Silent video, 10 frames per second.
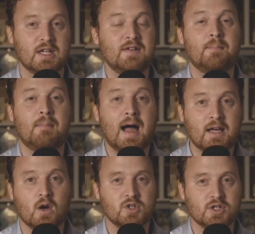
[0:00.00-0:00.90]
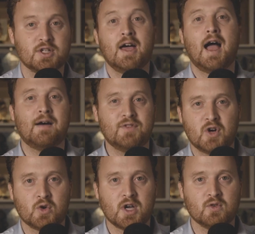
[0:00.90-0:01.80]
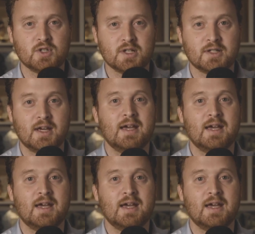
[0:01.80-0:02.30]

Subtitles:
Even my coaches have their own coaches